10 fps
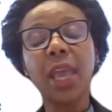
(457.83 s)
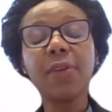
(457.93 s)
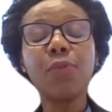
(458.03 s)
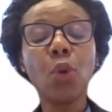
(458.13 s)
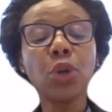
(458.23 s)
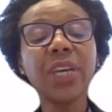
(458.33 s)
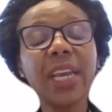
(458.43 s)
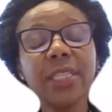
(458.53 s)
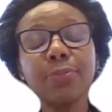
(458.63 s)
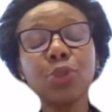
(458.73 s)
If water
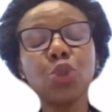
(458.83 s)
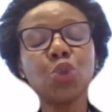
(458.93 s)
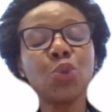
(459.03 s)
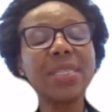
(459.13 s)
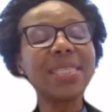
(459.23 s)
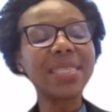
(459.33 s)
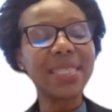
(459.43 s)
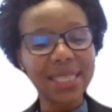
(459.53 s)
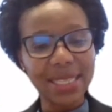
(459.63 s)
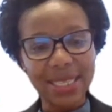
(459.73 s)
is between
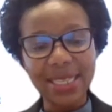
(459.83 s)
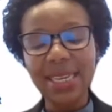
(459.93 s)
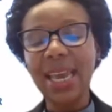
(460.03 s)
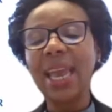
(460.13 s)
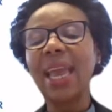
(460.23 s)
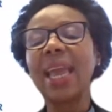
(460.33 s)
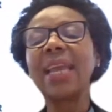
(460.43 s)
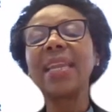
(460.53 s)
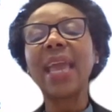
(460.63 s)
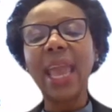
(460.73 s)
60
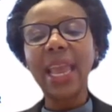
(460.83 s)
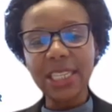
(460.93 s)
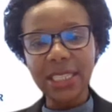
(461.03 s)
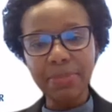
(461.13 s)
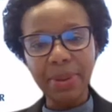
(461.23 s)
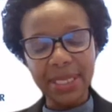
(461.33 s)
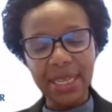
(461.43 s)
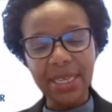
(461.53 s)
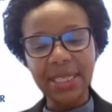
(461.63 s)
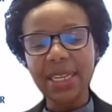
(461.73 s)
and
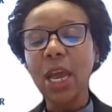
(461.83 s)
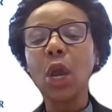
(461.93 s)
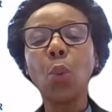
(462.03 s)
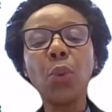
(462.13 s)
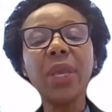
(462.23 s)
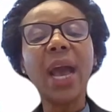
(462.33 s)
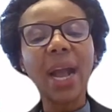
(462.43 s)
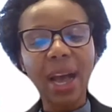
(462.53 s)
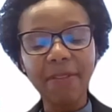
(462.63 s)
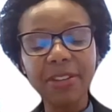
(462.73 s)
80%, we
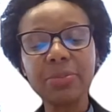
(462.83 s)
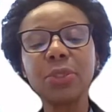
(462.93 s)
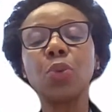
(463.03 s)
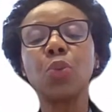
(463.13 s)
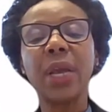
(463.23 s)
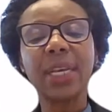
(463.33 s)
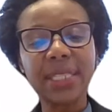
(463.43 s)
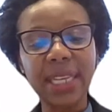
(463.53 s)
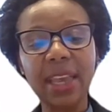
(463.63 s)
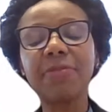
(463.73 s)
are comfortable, we are
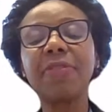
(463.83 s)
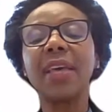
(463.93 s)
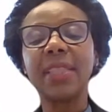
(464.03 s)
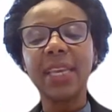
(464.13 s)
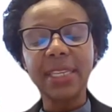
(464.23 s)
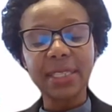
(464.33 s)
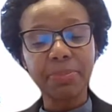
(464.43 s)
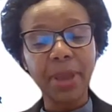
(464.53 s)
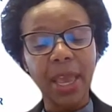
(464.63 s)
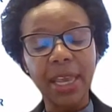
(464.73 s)
safe, there
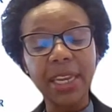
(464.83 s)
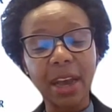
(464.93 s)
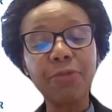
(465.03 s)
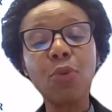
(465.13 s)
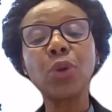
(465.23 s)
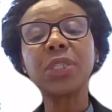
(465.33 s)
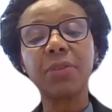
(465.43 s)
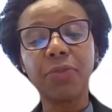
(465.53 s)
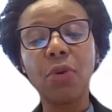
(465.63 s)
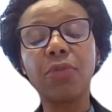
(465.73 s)
is enough
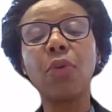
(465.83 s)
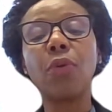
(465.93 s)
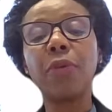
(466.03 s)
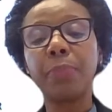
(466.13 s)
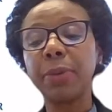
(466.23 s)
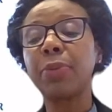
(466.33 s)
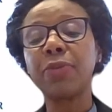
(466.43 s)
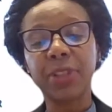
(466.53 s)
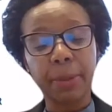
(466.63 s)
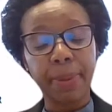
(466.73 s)
water for people
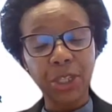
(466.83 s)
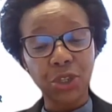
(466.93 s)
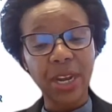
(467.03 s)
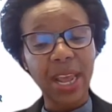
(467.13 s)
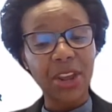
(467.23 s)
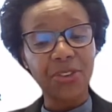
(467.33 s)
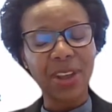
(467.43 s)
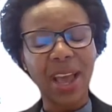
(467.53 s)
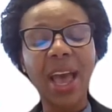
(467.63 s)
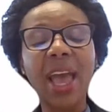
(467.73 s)
for that particular
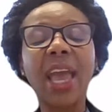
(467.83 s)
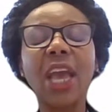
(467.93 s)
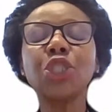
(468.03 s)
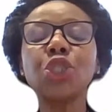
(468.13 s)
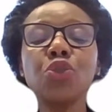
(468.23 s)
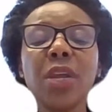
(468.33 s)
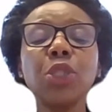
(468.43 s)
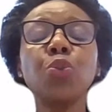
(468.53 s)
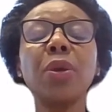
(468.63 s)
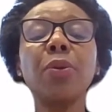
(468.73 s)
area. As soon
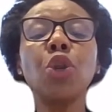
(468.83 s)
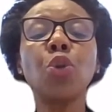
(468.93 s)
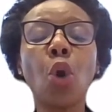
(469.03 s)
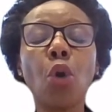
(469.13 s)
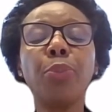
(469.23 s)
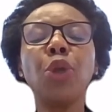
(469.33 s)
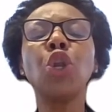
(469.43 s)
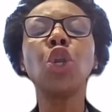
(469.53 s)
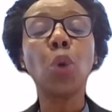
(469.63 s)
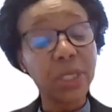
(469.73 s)
as we go
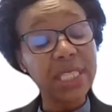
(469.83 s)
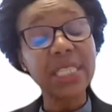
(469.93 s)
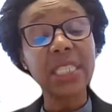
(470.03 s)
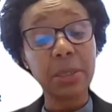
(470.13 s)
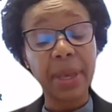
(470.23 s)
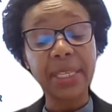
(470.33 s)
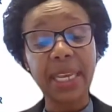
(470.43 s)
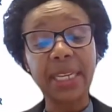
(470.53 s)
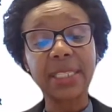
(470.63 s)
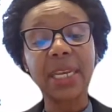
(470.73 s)
below
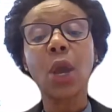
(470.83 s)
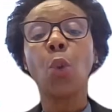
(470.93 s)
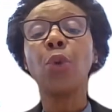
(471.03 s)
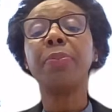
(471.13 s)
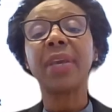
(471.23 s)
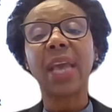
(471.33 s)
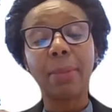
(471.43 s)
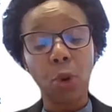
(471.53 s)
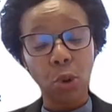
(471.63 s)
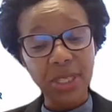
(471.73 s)
60%, we
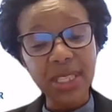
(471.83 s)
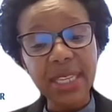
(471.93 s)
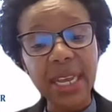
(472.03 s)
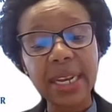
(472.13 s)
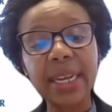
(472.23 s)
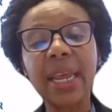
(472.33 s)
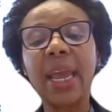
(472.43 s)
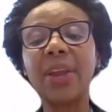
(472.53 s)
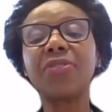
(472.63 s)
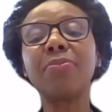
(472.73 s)
become concerned.
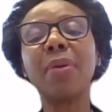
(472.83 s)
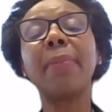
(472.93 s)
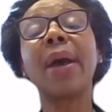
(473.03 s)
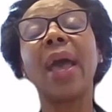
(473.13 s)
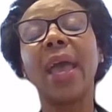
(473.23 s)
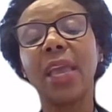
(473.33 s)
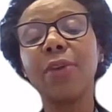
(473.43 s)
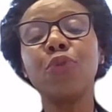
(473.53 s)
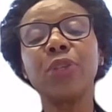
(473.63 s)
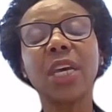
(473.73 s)
And remember,
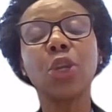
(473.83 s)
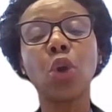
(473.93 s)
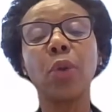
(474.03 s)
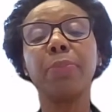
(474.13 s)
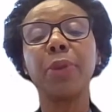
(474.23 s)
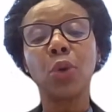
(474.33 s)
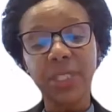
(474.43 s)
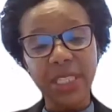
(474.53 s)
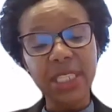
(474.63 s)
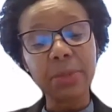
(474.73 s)
if we start going below
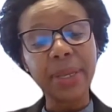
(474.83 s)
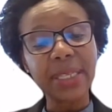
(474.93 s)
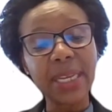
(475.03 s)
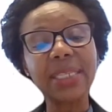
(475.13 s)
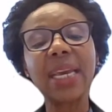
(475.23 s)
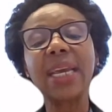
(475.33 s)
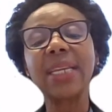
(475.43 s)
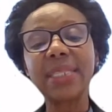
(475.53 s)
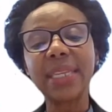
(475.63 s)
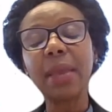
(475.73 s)
60%,
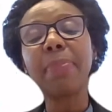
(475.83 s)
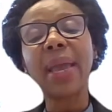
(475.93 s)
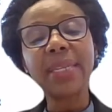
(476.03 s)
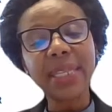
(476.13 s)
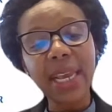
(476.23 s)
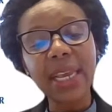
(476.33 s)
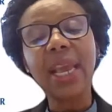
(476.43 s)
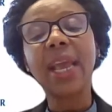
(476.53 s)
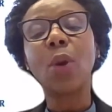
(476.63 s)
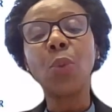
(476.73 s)
day by
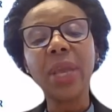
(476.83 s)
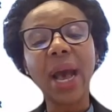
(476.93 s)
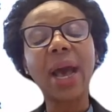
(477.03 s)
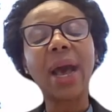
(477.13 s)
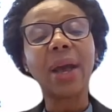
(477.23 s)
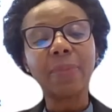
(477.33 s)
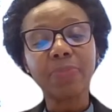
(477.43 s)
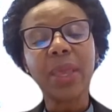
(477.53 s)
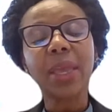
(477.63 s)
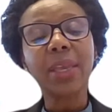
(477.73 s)
day, we are
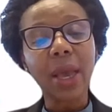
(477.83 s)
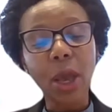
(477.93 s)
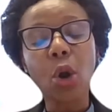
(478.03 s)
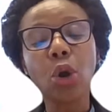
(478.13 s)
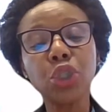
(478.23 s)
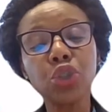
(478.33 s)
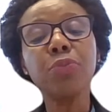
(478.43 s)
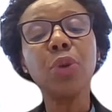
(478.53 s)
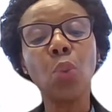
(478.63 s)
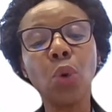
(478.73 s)

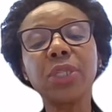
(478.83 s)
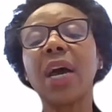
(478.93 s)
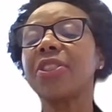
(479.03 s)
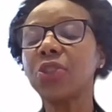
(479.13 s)
consuming water.